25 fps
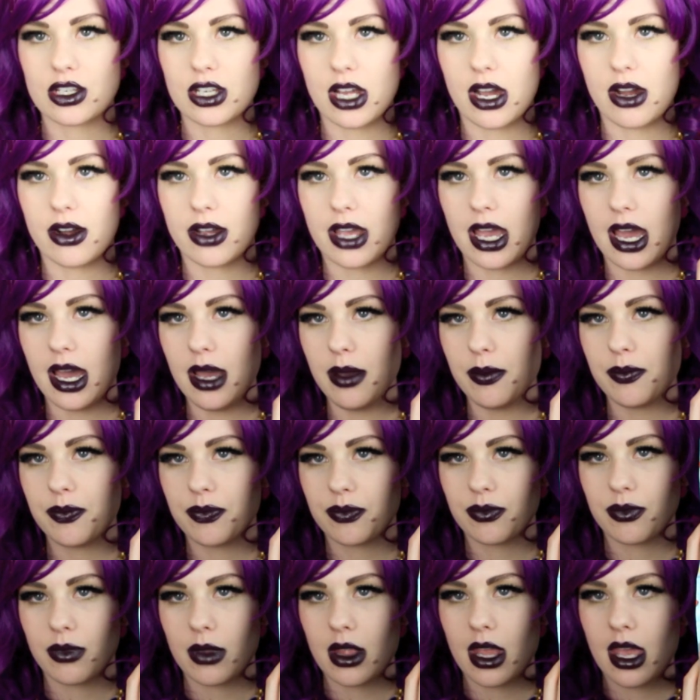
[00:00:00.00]
shower cap,
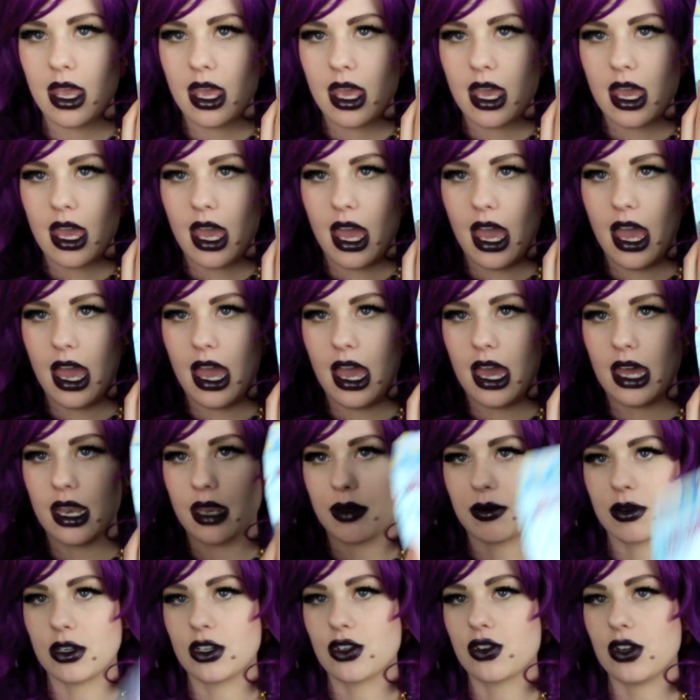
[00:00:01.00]

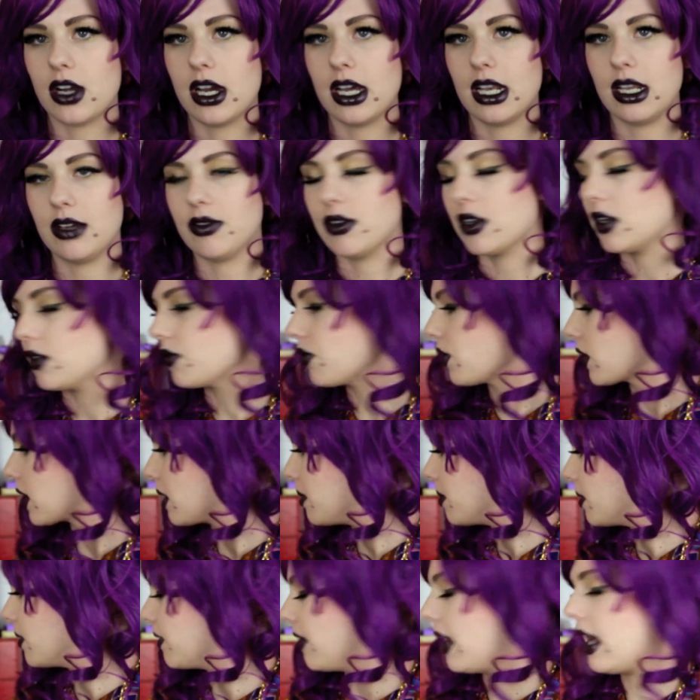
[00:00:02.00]
and I'm going to try to leave it on for a
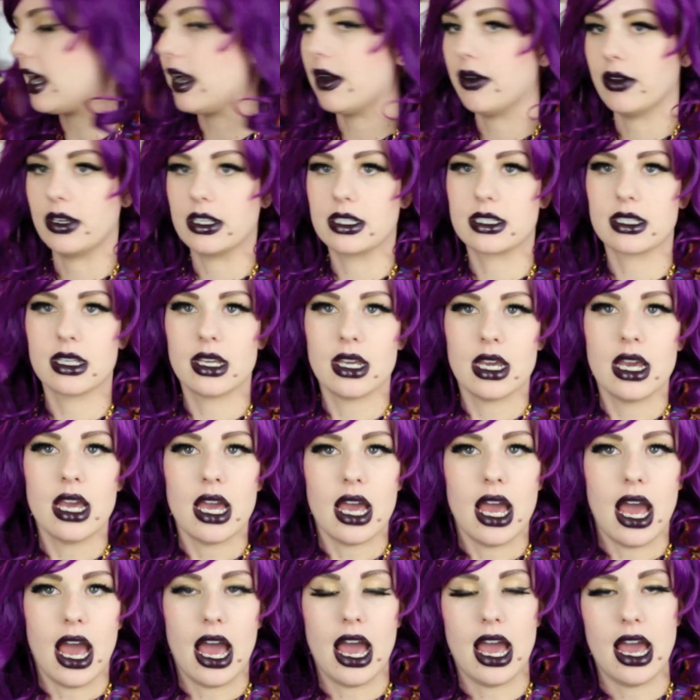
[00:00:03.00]
couple of hours.
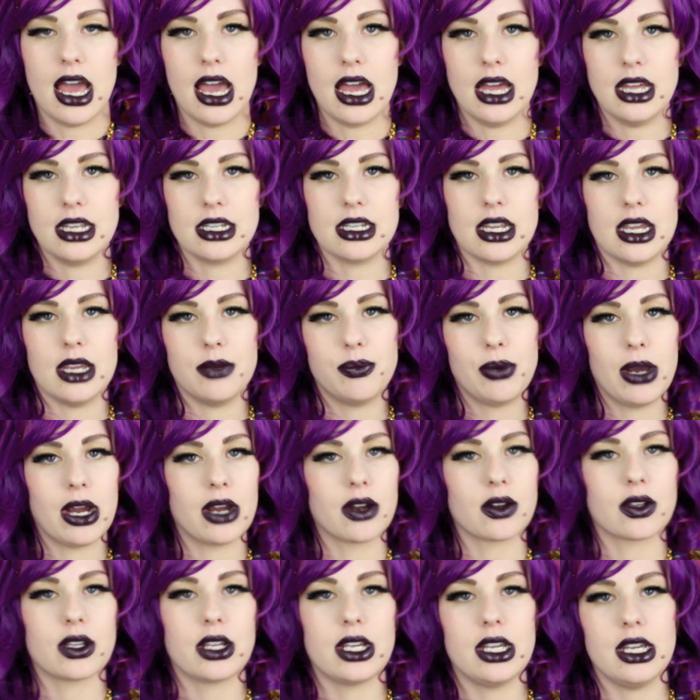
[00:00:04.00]
And
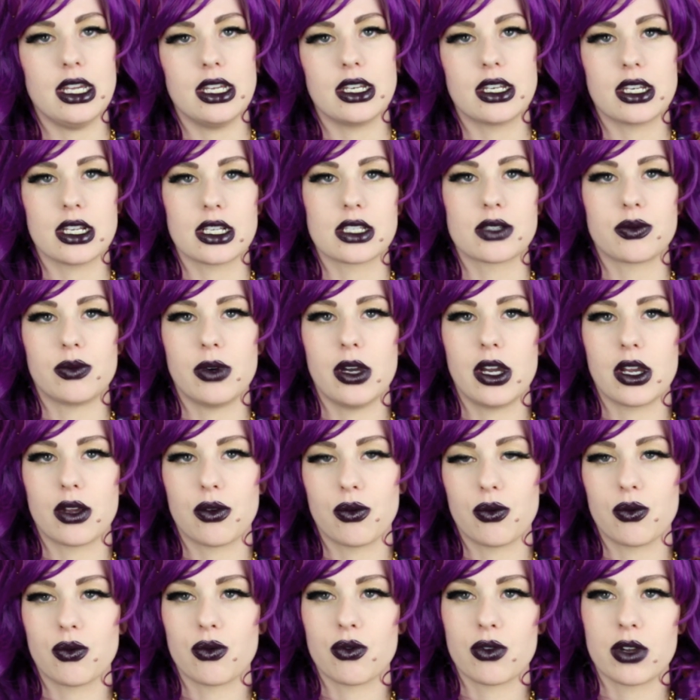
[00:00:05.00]
apparently it does
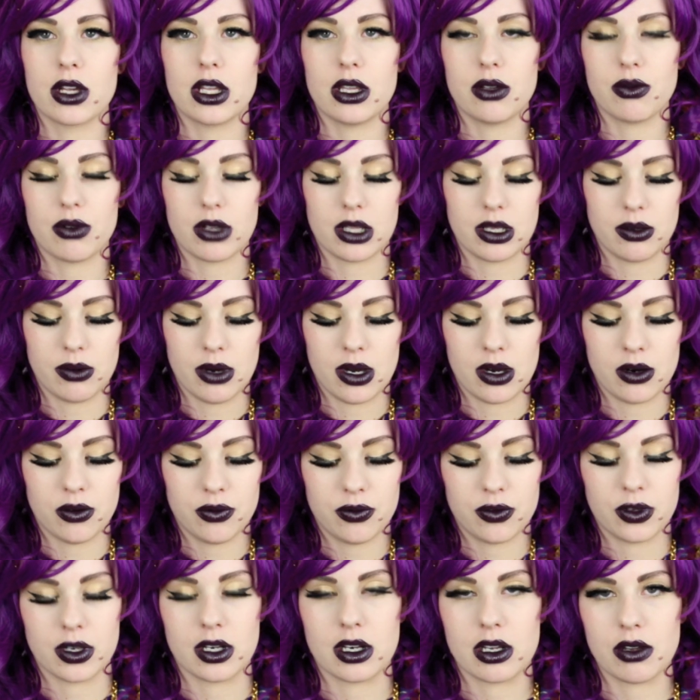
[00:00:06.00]
work really, really well
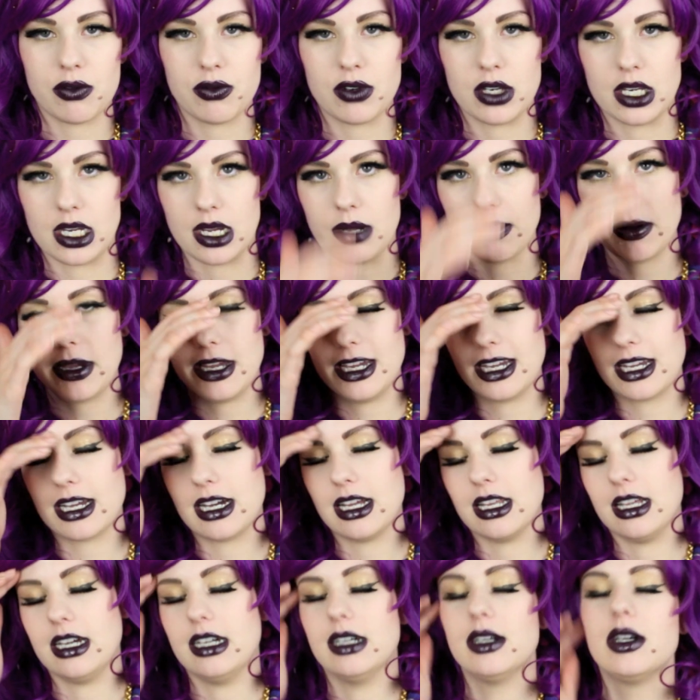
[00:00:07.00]
for lifting up hair
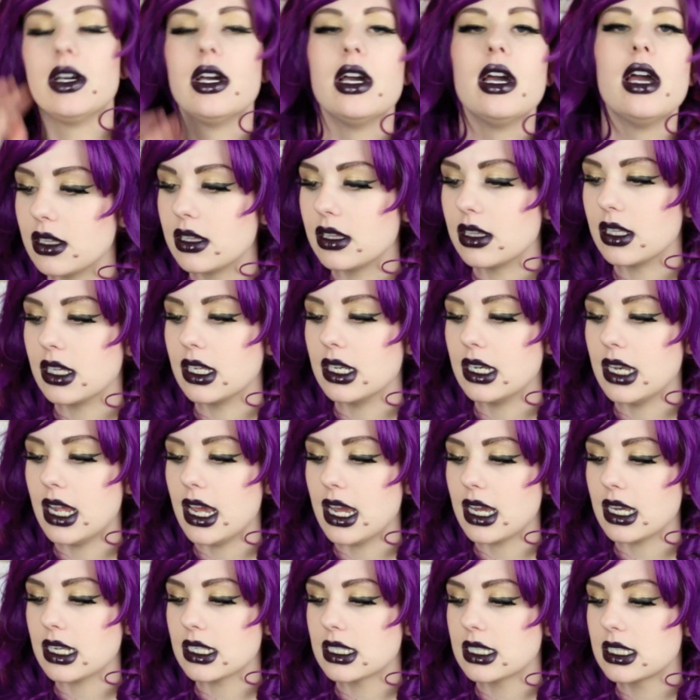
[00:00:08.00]
colour. The
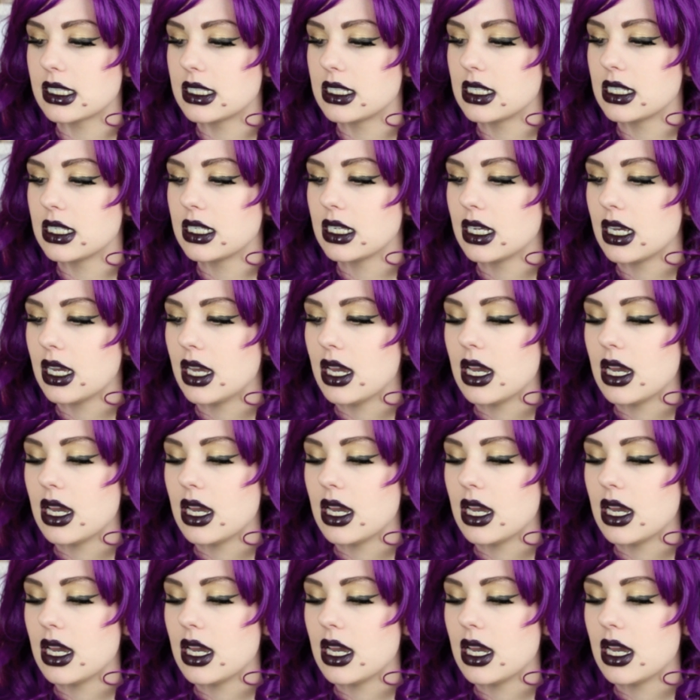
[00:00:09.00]
next